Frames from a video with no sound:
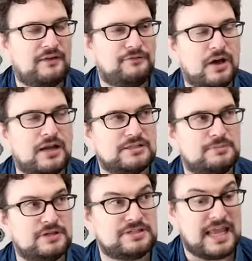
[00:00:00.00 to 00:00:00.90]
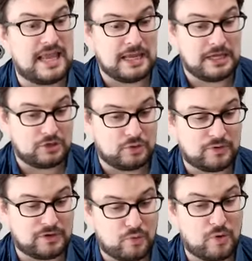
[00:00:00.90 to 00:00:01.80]
not experienced a
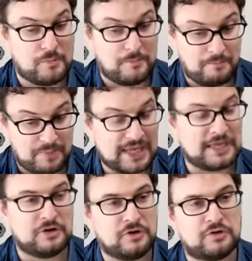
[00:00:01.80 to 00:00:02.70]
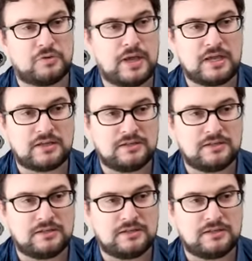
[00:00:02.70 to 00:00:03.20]
quote unquote big earthquake.